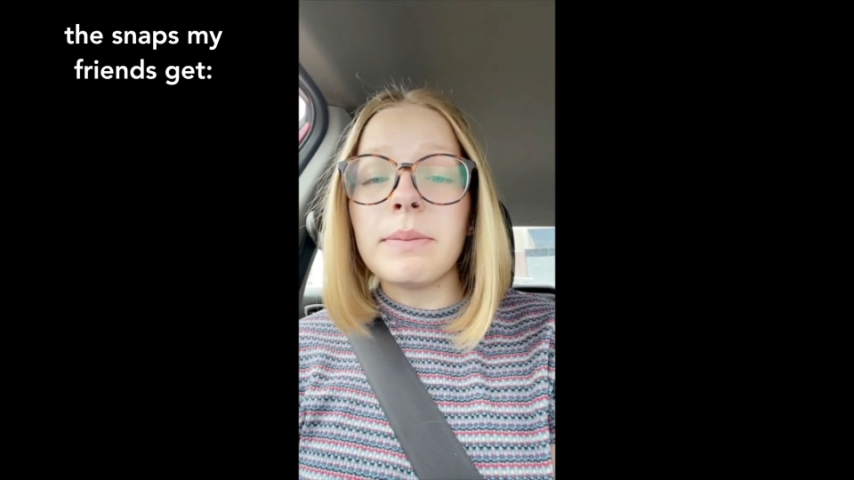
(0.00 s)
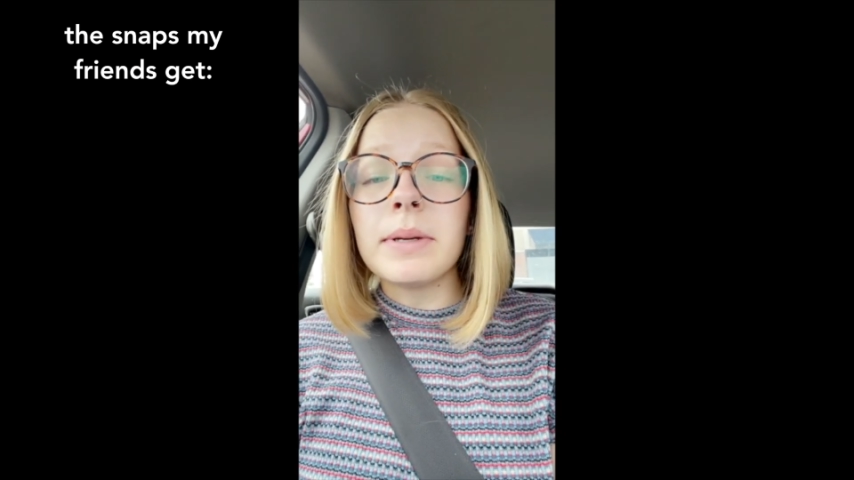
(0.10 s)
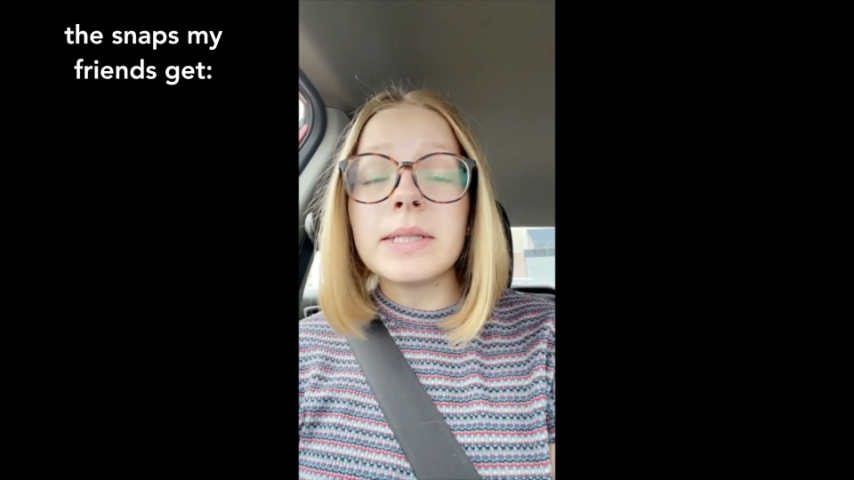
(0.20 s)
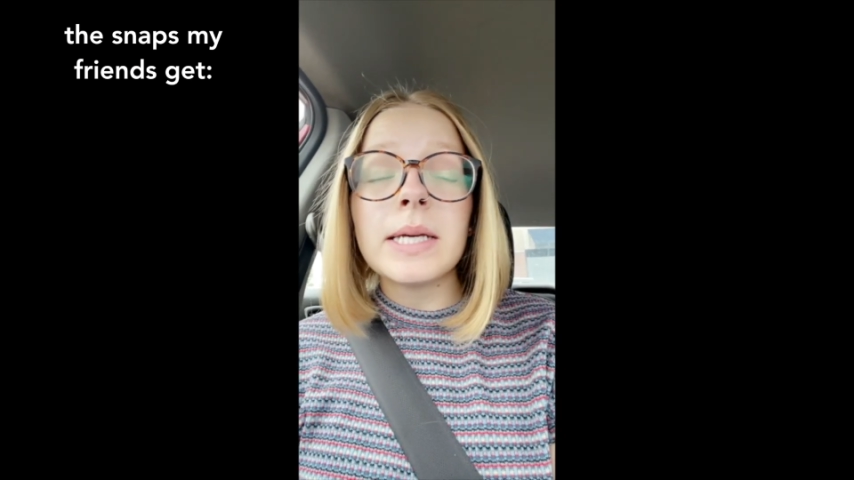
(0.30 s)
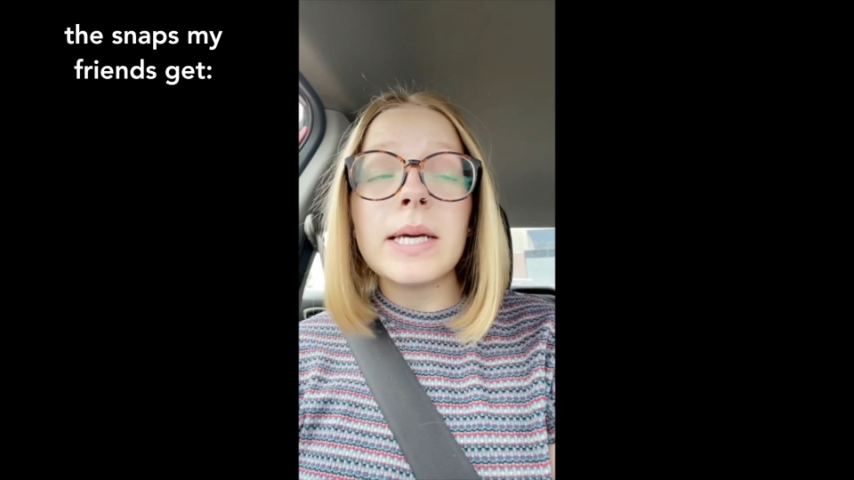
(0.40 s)

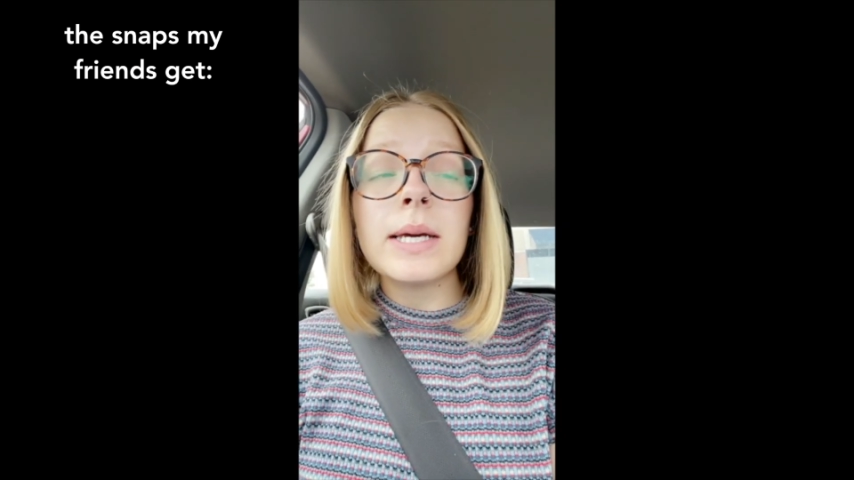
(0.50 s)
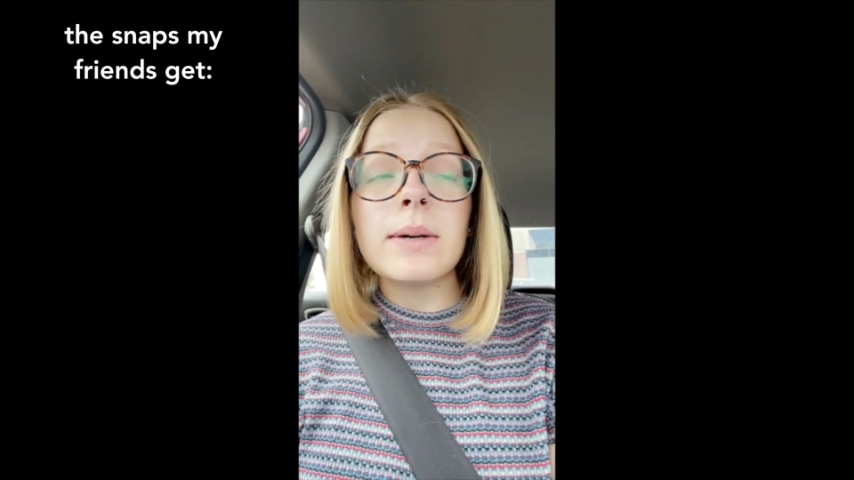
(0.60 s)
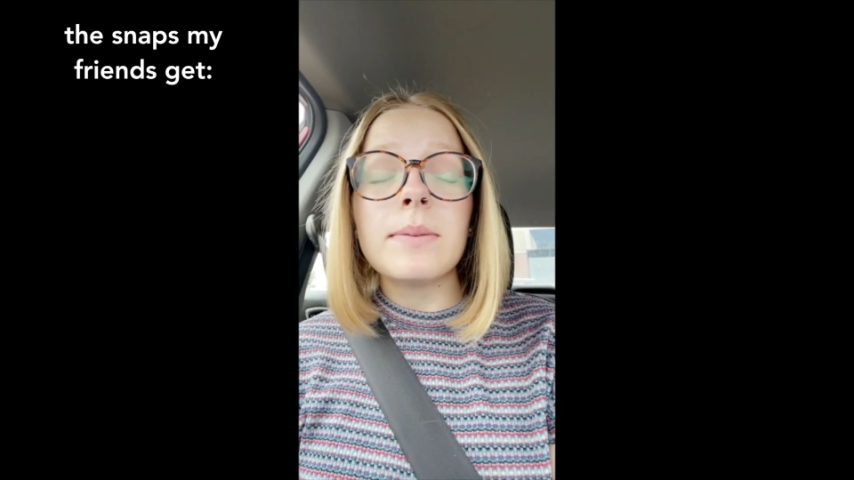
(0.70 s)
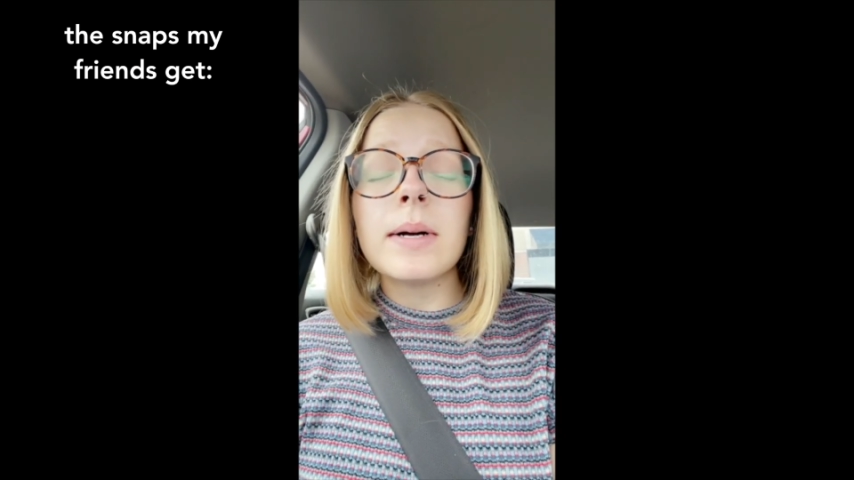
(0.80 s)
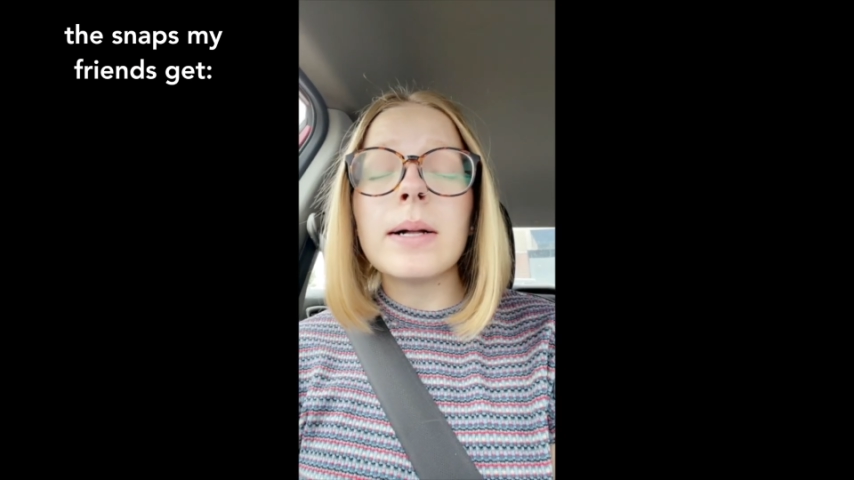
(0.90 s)
busy.
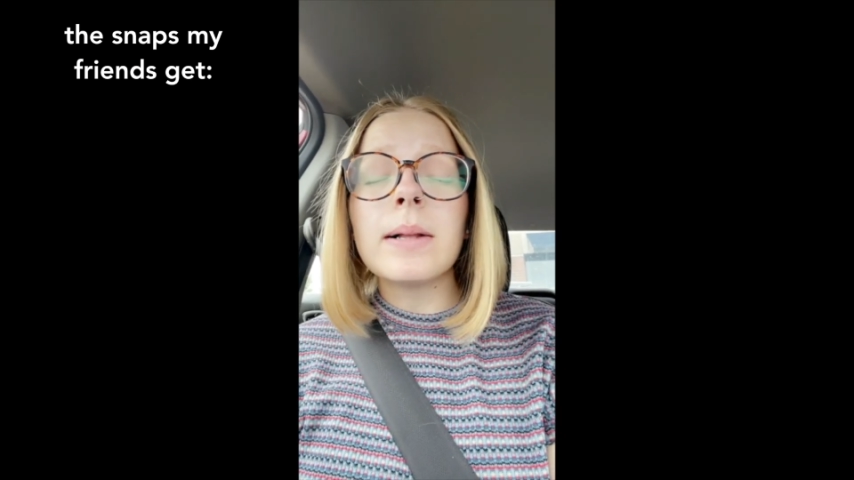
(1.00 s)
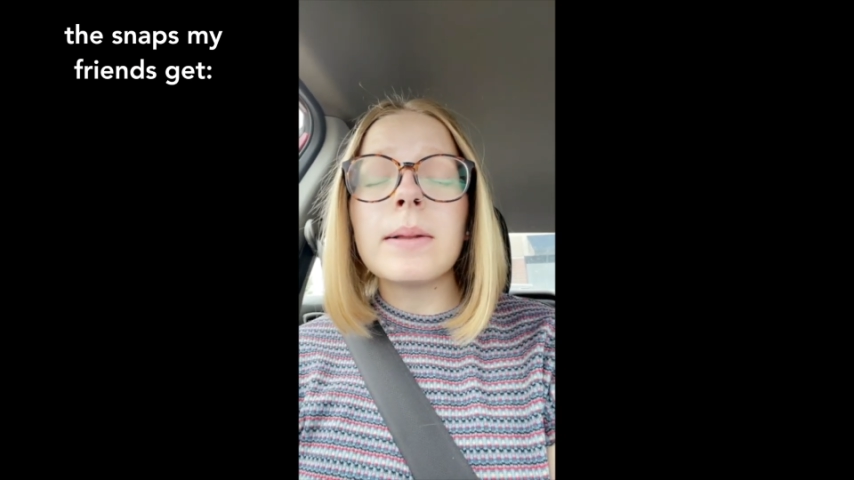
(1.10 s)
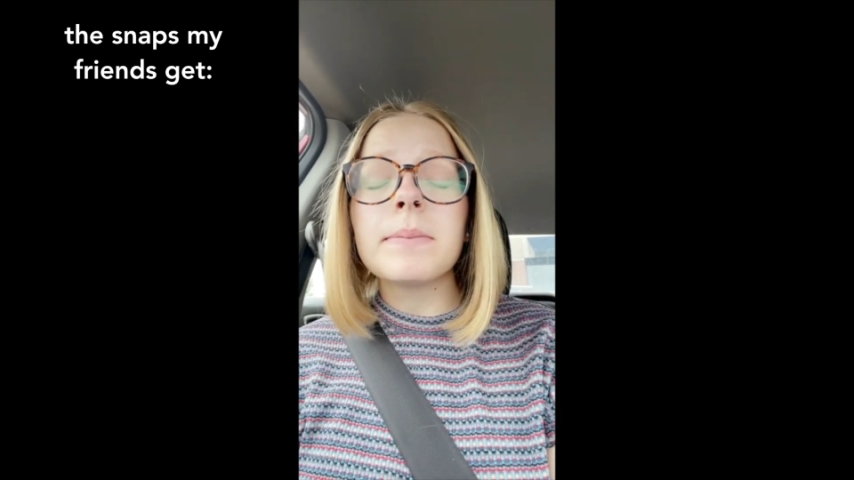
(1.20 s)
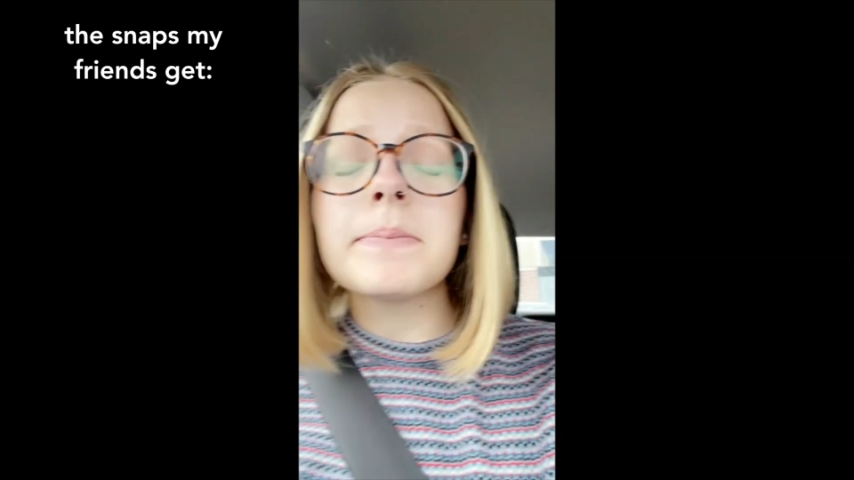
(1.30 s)
Well,